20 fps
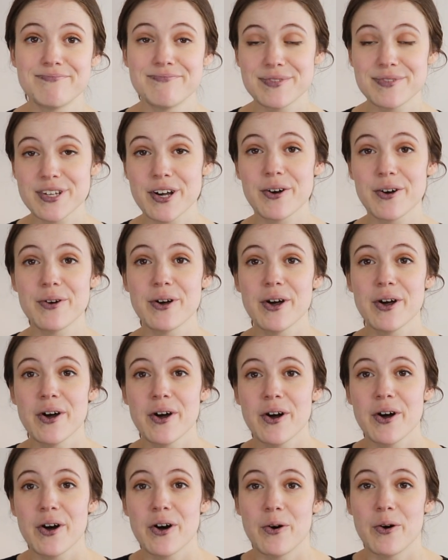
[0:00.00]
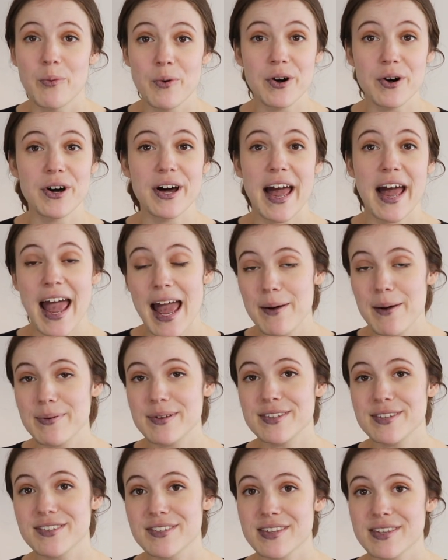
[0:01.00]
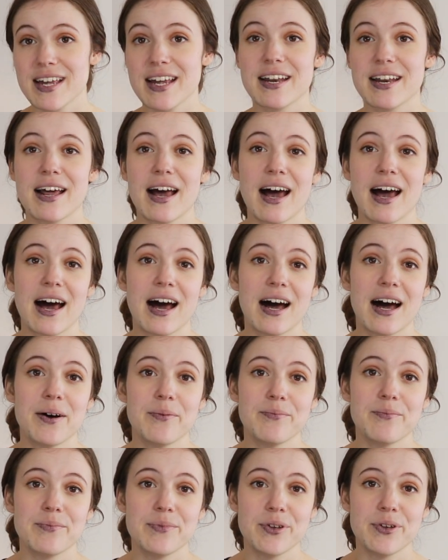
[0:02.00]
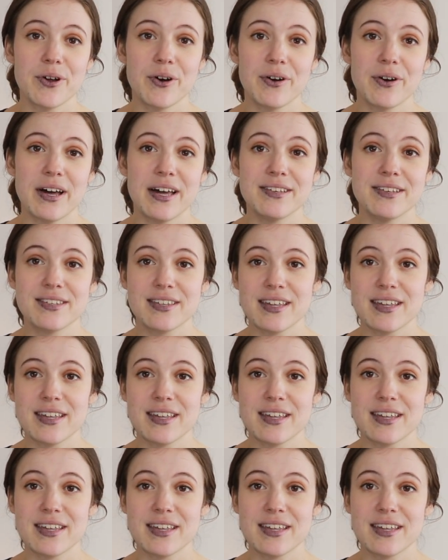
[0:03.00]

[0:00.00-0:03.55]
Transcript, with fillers: So what happens then? Um, you know, is